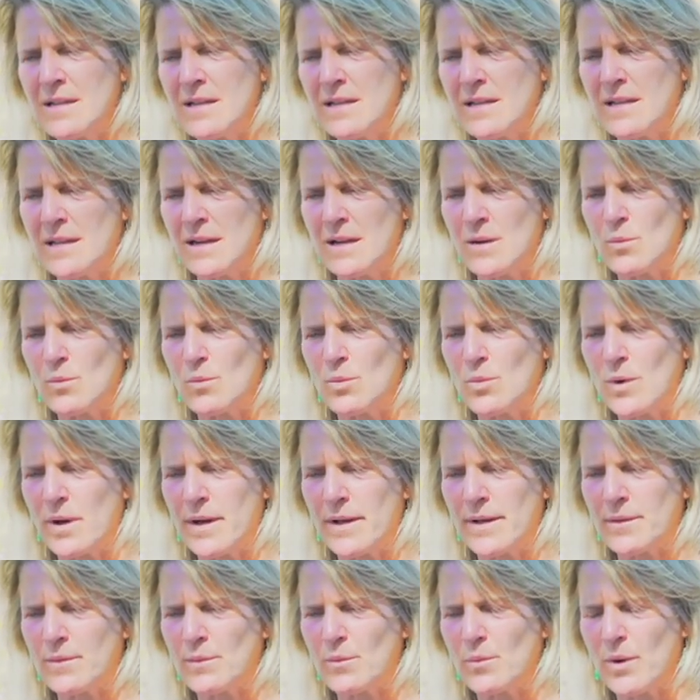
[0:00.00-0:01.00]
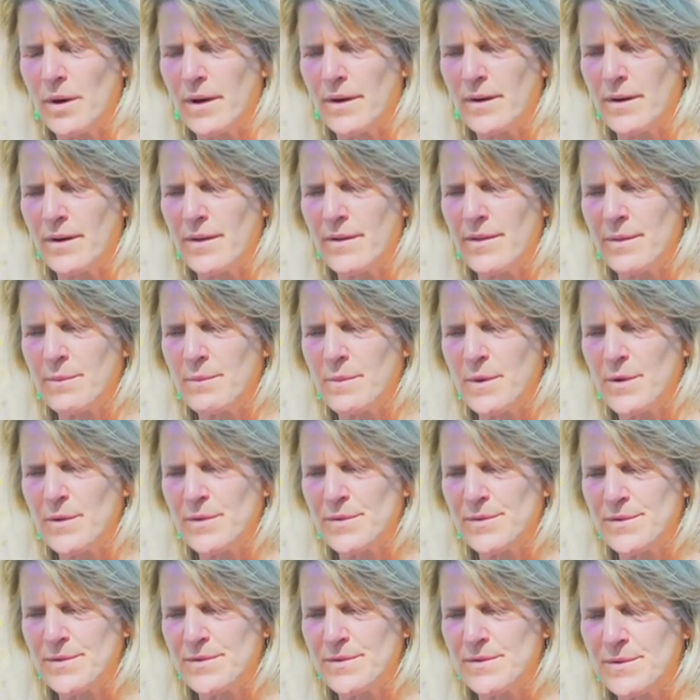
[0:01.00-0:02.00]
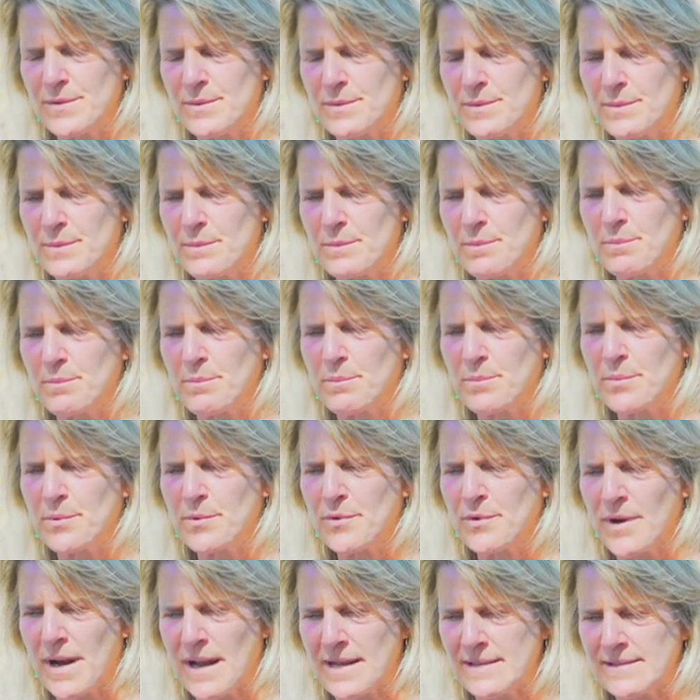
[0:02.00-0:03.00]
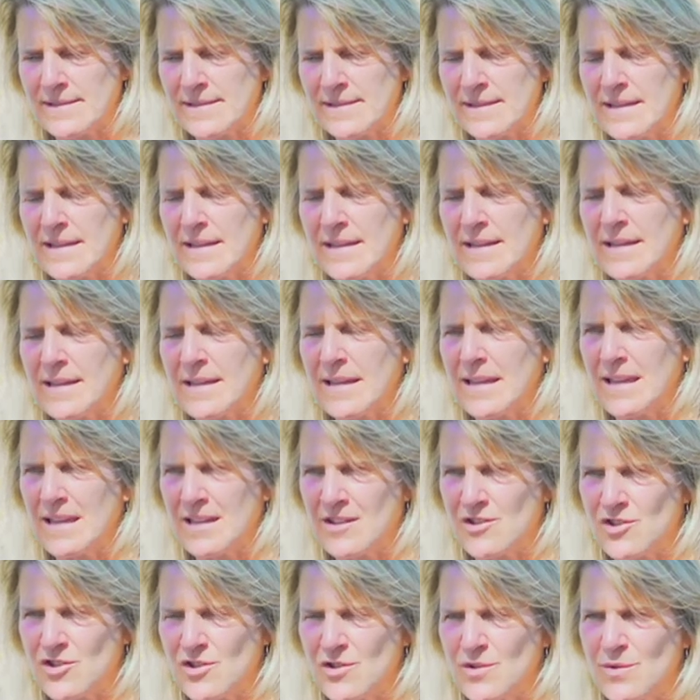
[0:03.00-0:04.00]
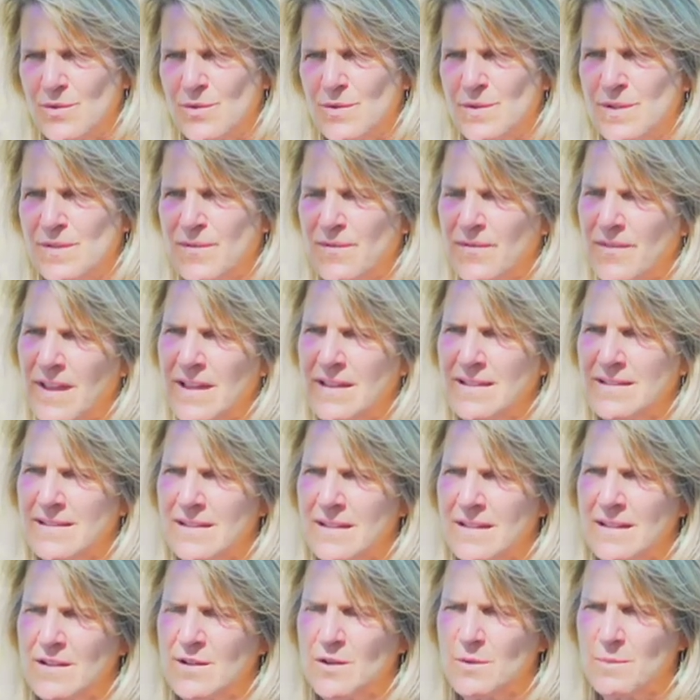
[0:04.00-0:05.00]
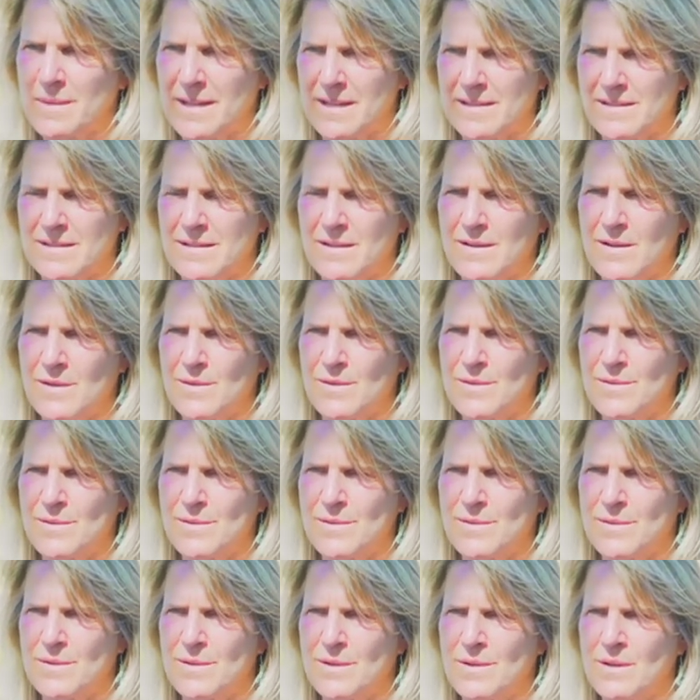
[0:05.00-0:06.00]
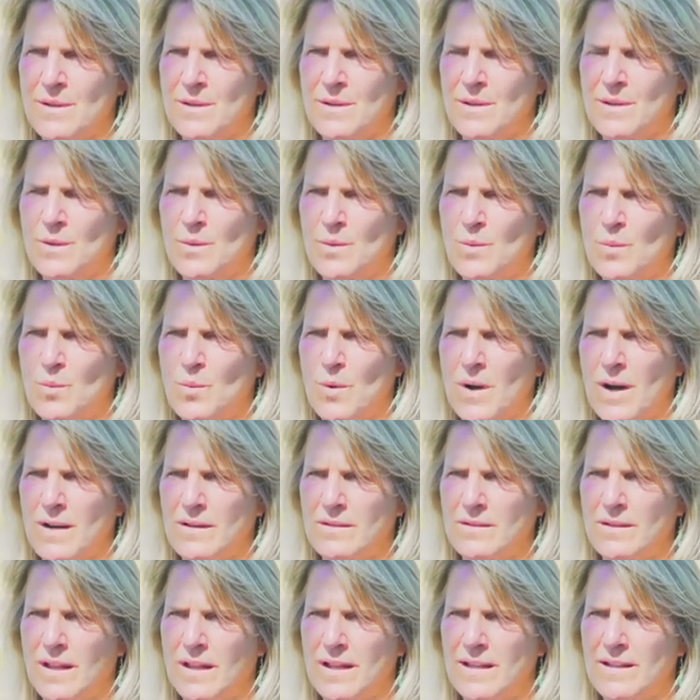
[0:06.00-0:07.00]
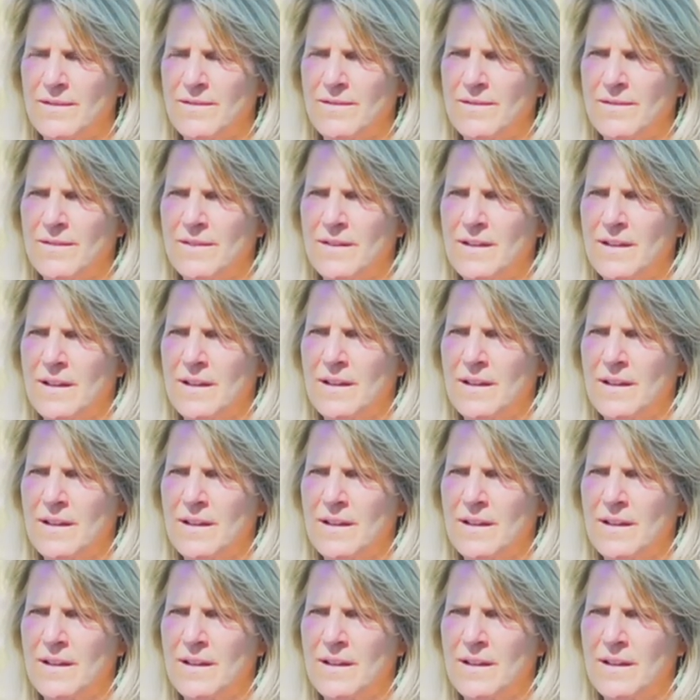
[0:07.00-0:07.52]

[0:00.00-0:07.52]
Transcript: what are the most pressing issues facing New Mexico's wildlife?